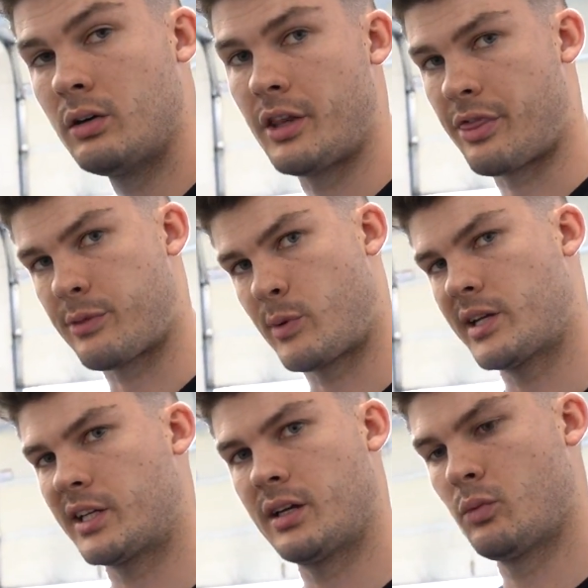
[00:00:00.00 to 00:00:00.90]
and
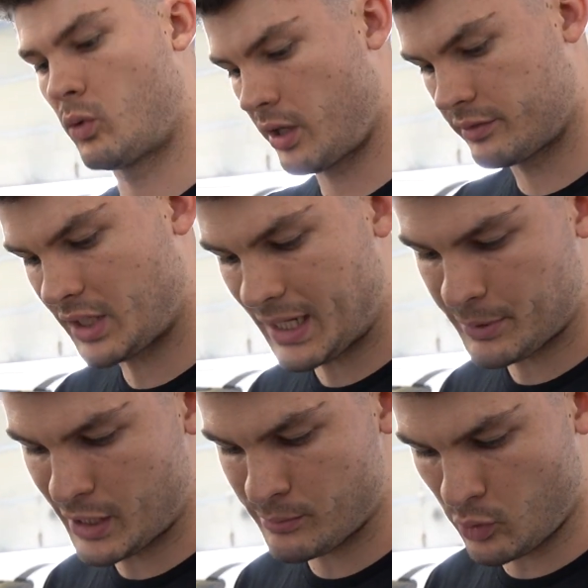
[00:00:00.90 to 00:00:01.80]
threading in one of the top
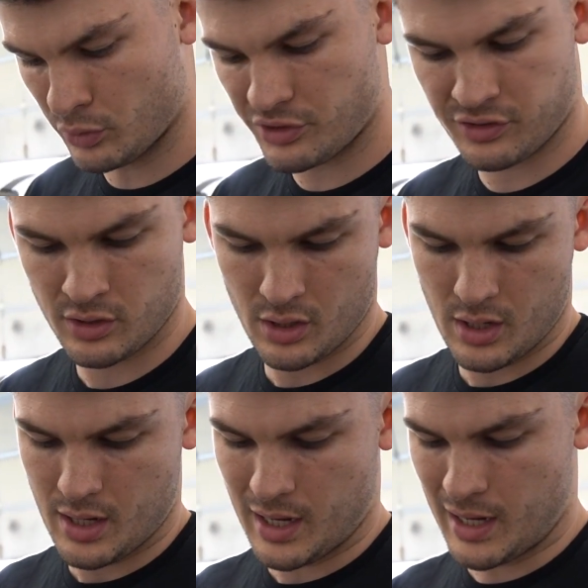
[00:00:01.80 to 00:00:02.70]
hat bolts.
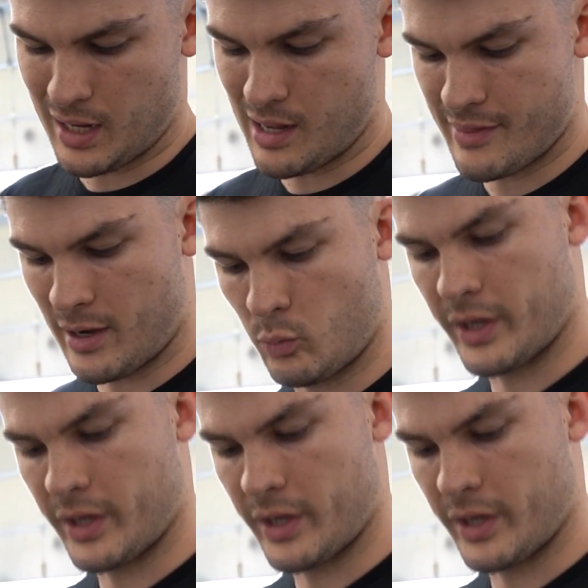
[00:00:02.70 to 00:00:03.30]
That